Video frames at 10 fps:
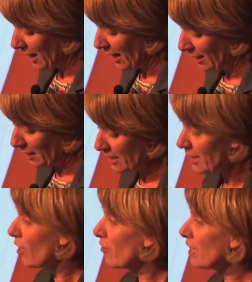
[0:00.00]
and there's
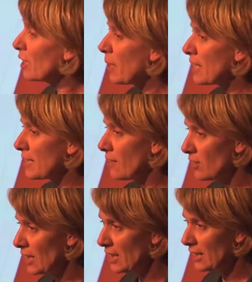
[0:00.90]
currently about
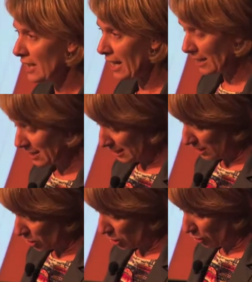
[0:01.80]
seventy indicators
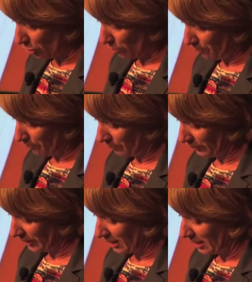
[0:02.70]
in total.
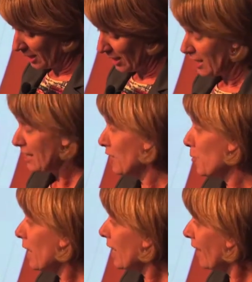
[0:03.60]
Now, no
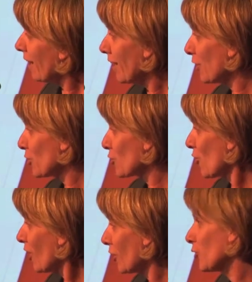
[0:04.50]
matter how hard I
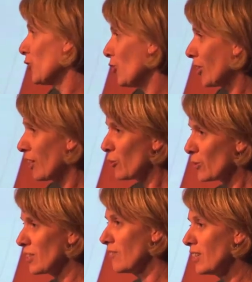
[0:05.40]
tried, I could not get all
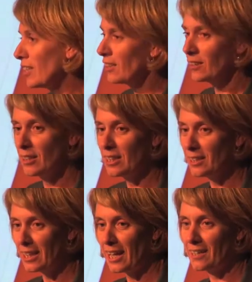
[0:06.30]
seventy
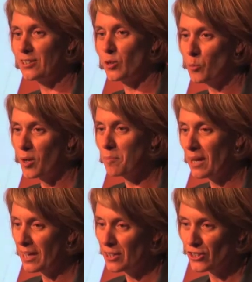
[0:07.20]
indicators on one
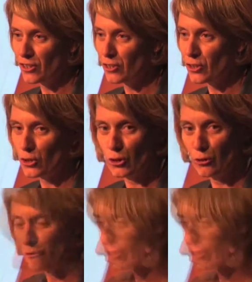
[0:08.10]
page so that you could